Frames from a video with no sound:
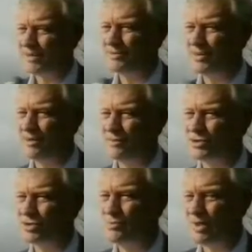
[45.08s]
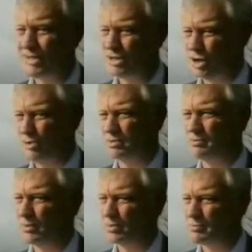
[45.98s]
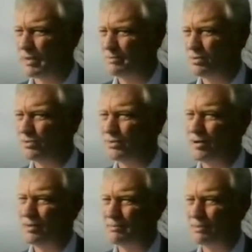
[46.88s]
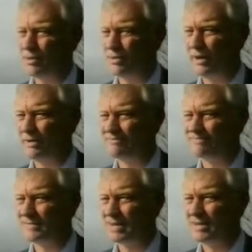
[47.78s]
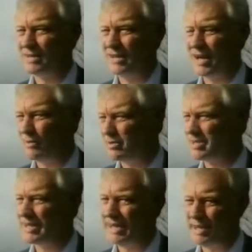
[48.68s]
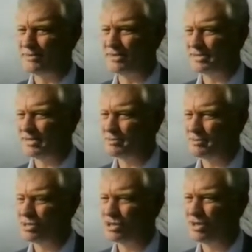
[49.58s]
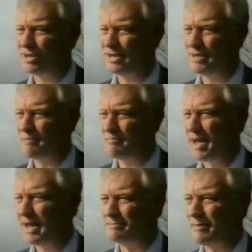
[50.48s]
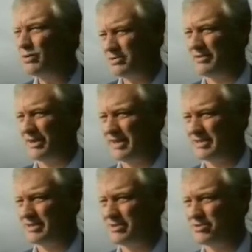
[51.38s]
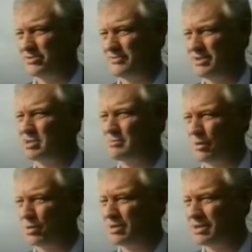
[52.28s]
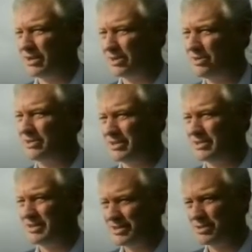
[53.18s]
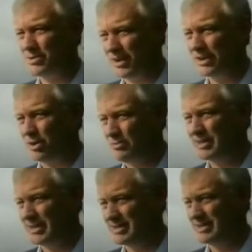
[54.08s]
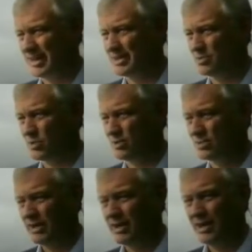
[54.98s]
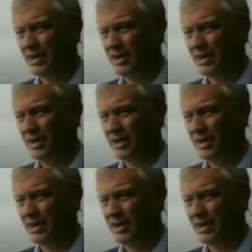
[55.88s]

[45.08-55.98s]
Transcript: I don't know of too many top sports people that don't employ, I won't say hypnotists, but certainly man motivators or sports psychologists. This is quite common in today's world.